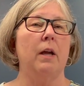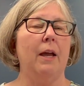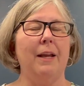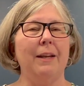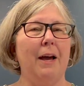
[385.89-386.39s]

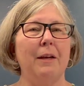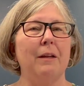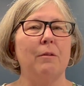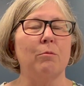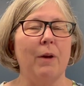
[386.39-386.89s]
and not
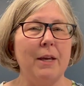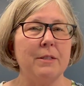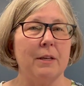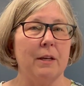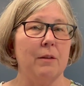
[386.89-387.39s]

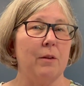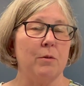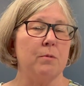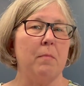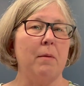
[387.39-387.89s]
erasing
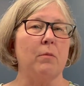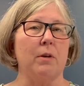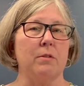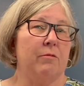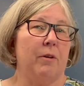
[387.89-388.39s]
those
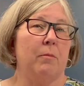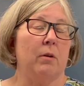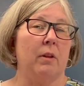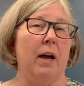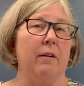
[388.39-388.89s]
memories from her
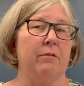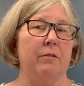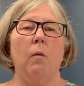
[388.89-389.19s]
life.